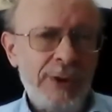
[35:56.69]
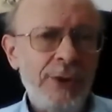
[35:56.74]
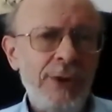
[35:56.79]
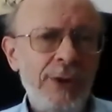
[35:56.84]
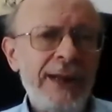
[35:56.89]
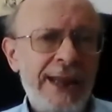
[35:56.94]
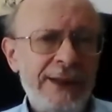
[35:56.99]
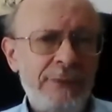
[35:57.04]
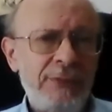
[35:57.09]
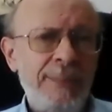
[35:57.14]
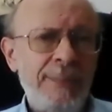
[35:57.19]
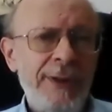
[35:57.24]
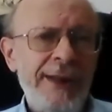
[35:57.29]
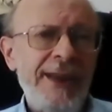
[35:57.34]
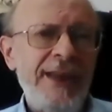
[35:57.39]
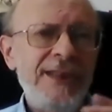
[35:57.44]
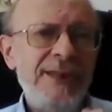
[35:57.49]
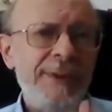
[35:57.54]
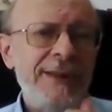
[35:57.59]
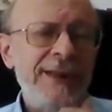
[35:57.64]
not like Rabbi
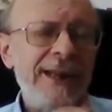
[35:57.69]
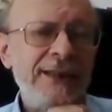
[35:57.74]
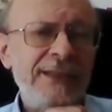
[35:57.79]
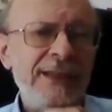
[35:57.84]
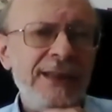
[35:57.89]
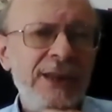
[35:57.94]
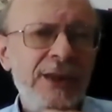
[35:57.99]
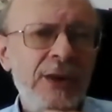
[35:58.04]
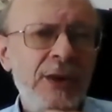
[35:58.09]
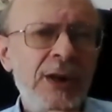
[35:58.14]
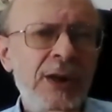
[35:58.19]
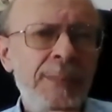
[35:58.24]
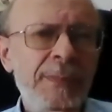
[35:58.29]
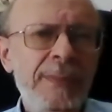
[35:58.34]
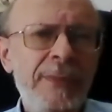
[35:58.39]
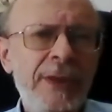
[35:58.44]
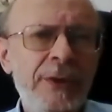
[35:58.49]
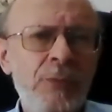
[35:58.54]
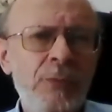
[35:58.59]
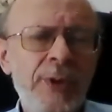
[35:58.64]
Eliezer, but like the
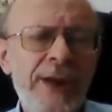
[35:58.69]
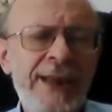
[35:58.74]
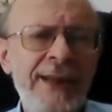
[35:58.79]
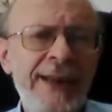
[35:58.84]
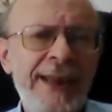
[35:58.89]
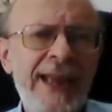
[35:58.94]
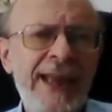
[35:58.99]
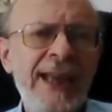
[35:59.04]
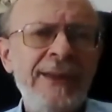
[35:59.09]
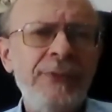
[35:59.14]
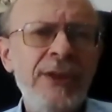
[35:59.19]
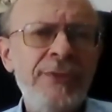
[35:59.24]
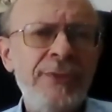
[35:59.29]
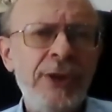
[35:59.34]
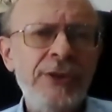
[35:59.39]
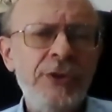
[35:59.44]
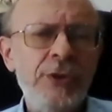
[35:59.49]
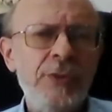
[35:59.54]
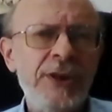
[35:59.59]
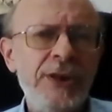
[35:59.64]
Chachamim, that really
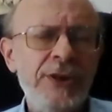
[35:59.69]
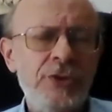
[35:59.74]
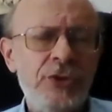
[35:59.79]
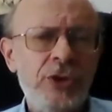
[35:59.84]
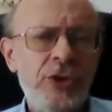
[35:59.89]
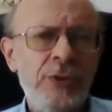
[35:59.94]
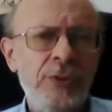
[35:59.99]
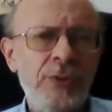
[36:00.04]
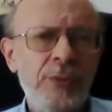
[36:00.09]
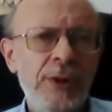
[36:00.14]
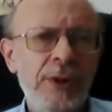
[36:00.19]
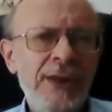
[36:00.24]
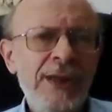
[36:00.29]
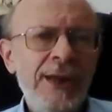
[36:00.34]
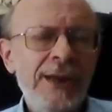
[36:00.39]
everything you can do